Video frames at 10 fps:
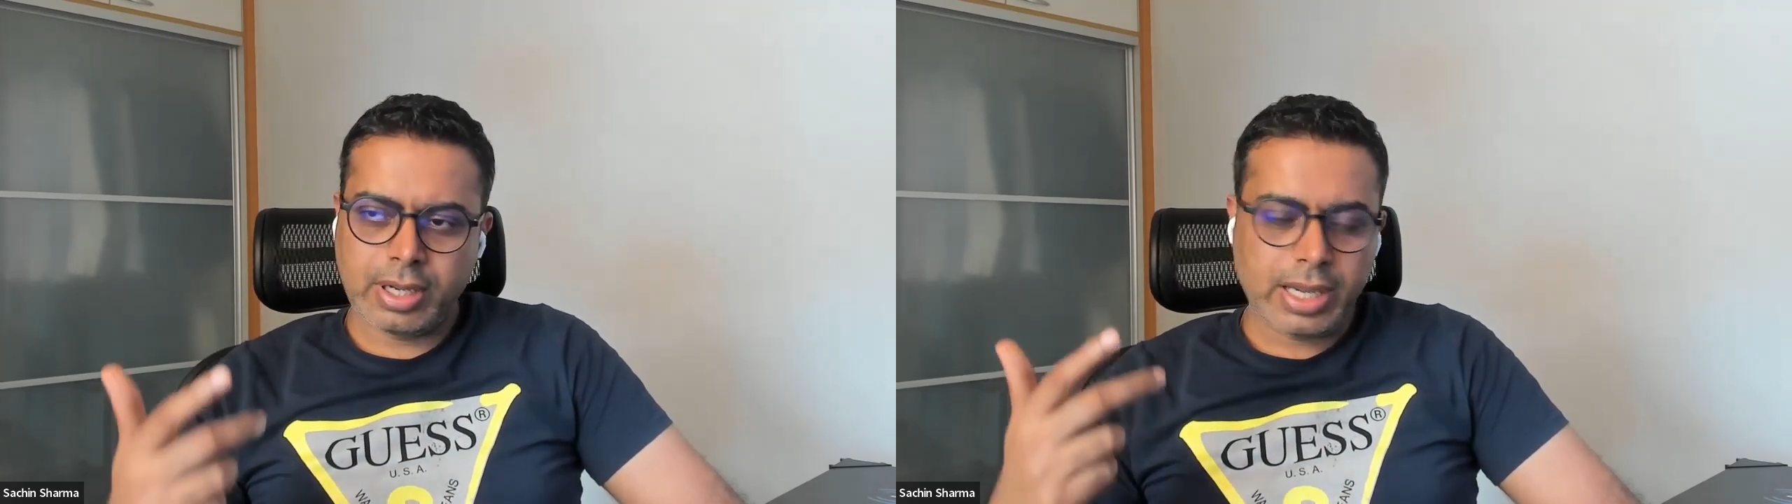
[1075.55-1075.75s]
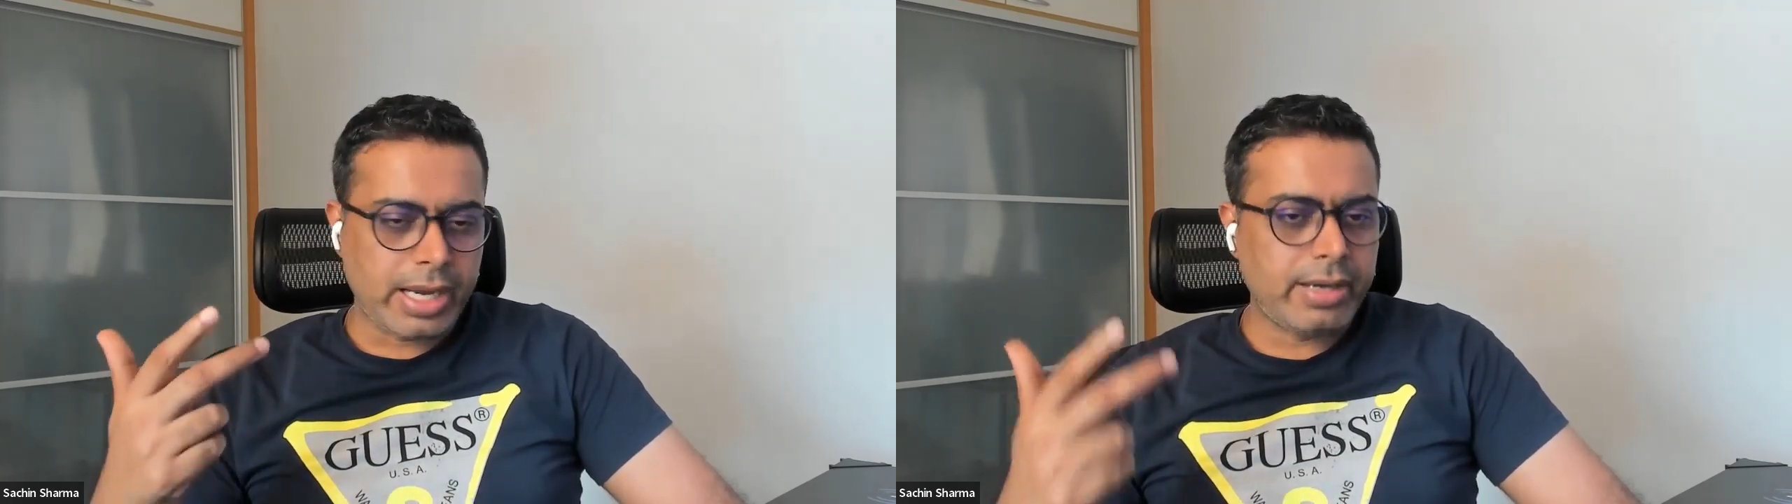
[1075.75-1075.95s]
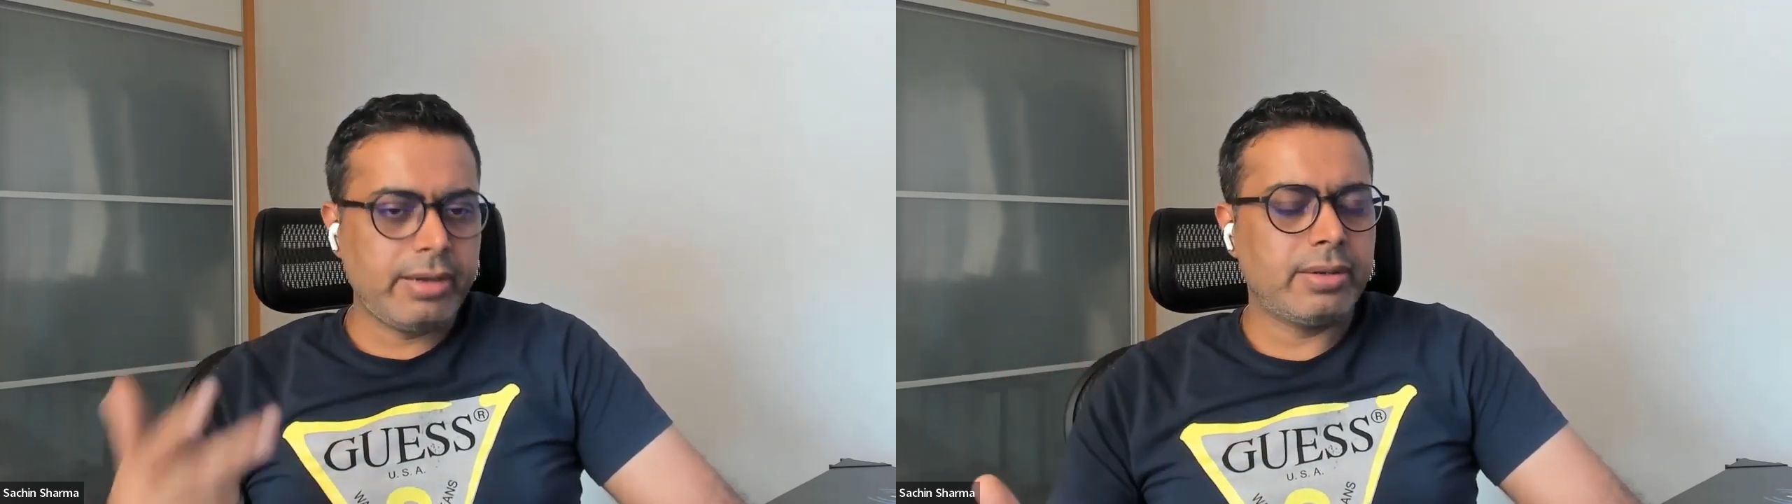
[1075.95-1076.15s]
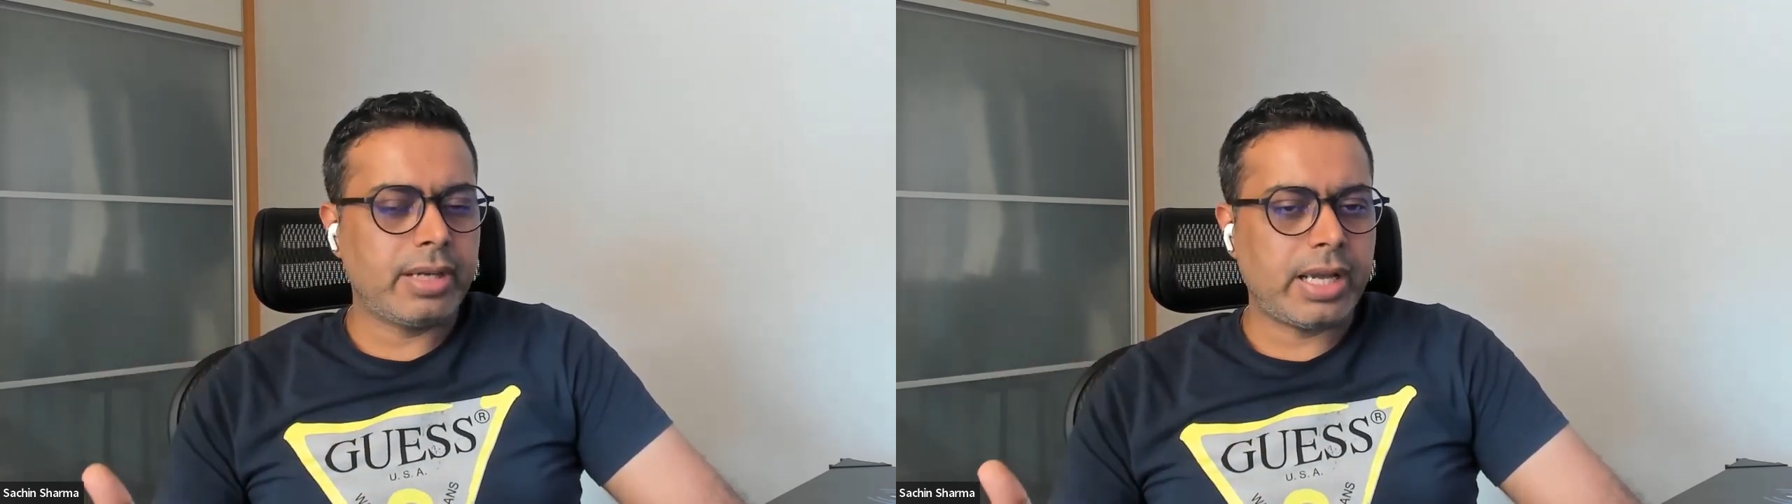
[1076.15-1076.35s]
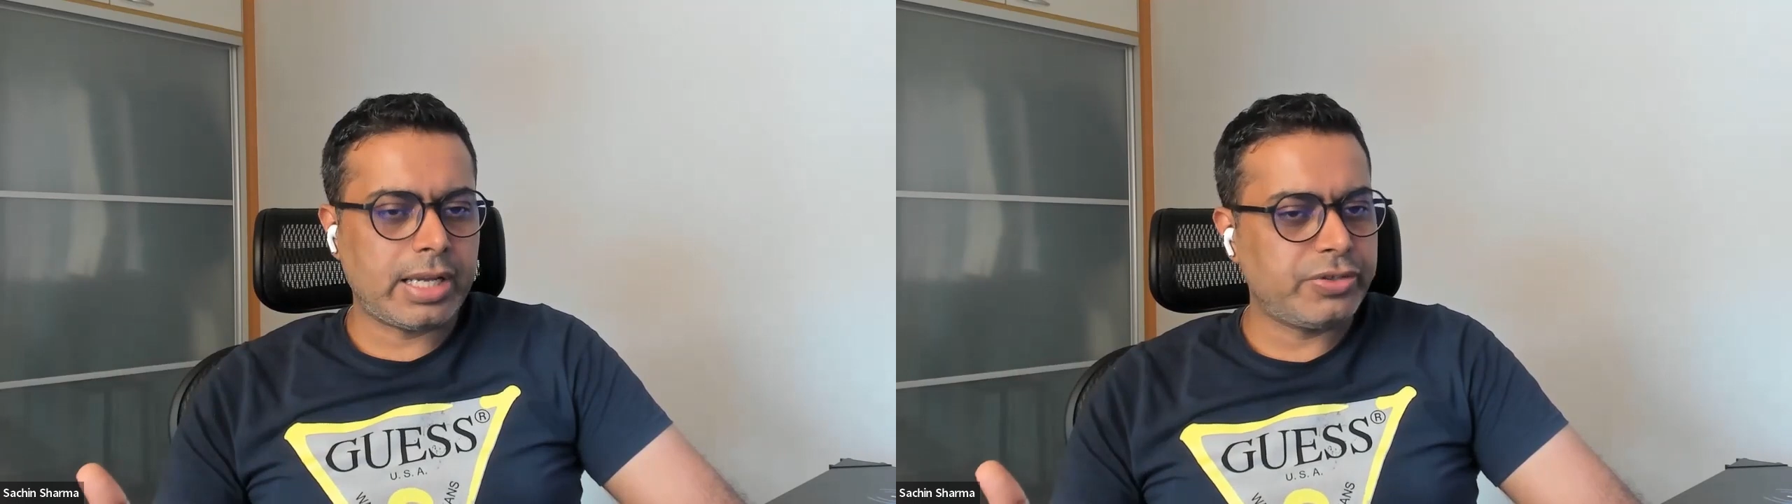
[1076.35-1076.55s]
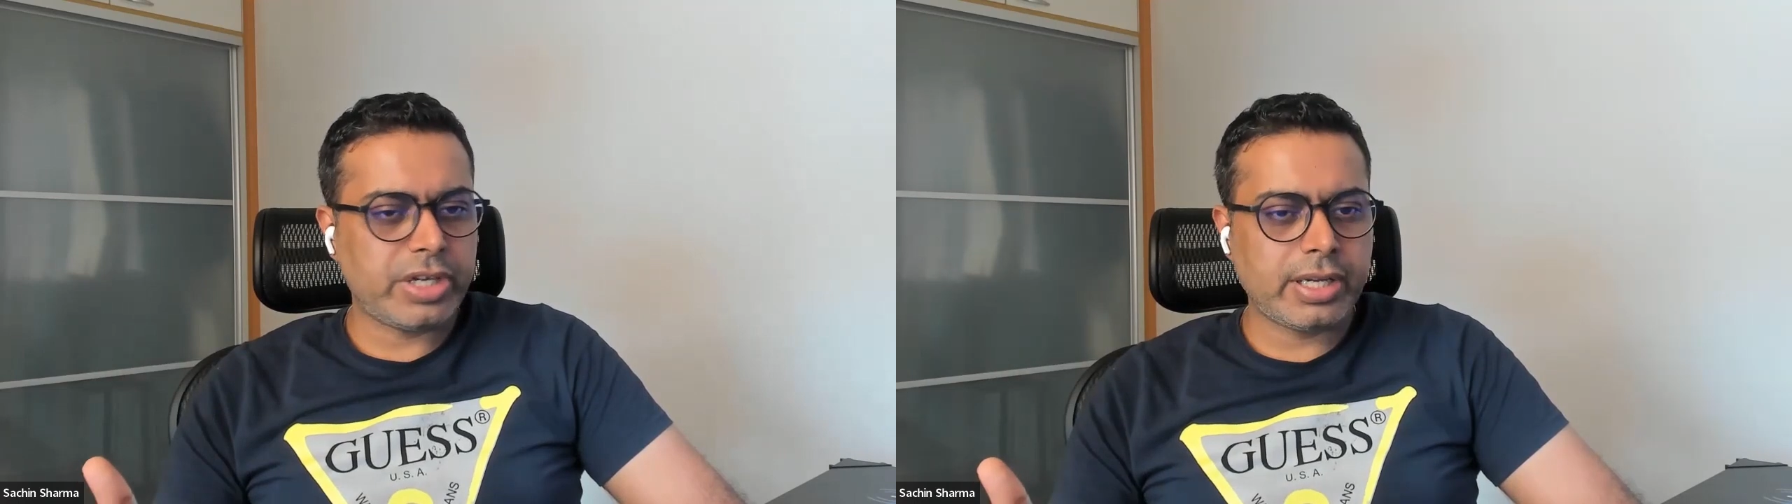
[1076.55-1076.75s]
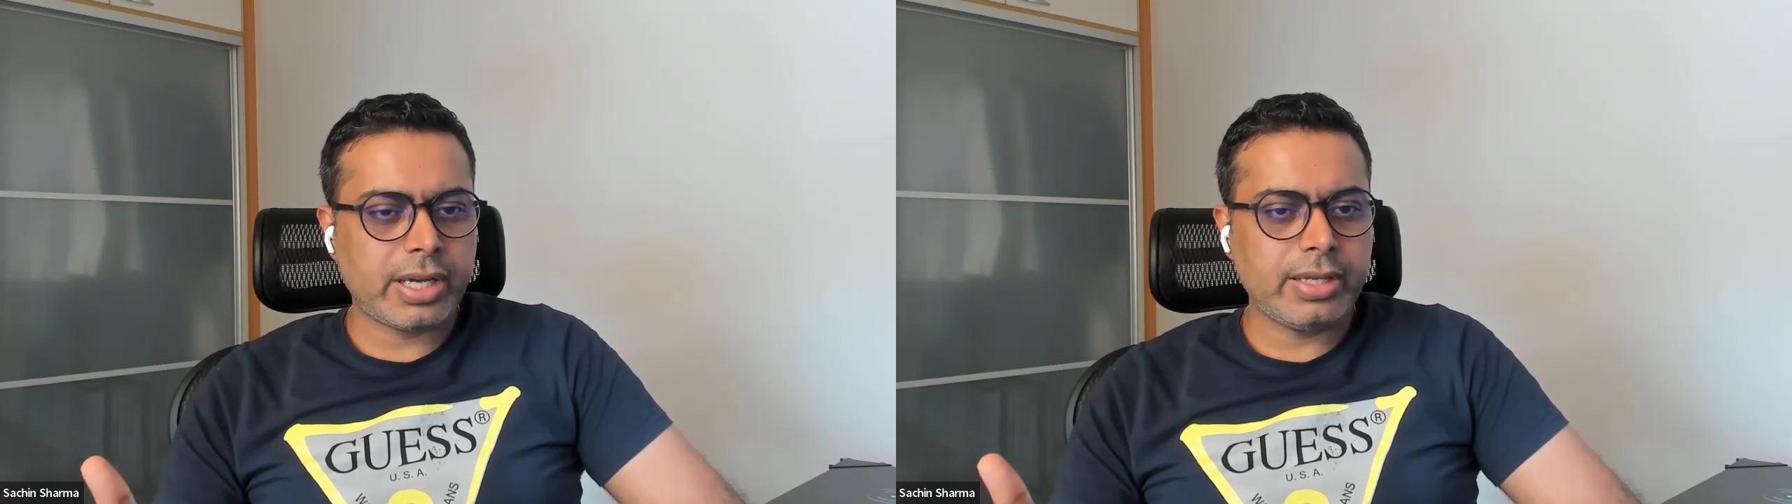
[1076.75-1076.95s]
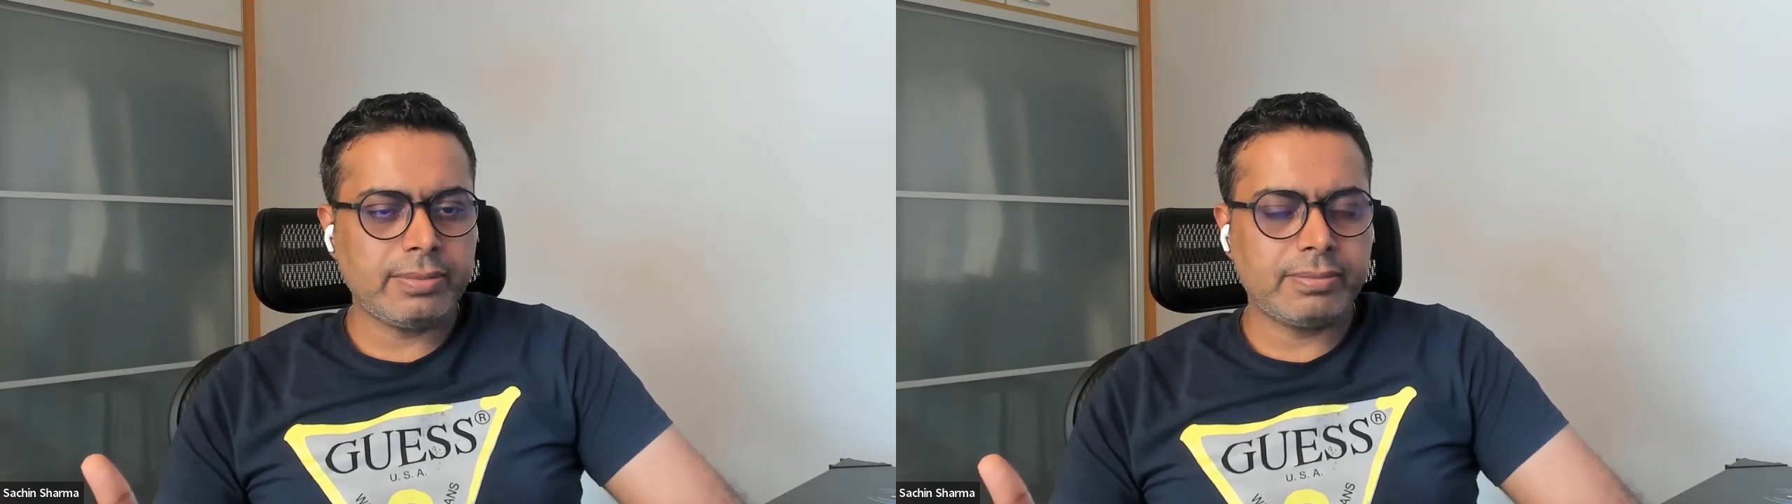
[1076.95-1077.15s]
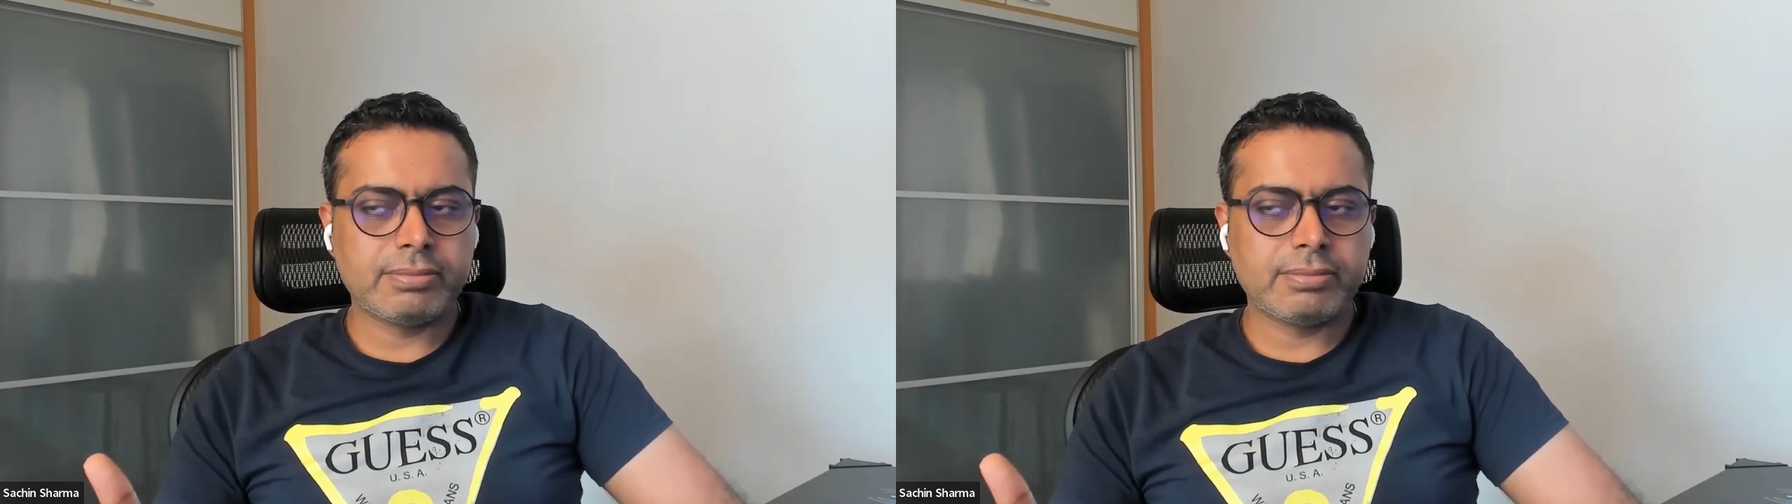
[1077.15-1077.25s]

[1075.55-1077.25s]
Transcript: and edge AI,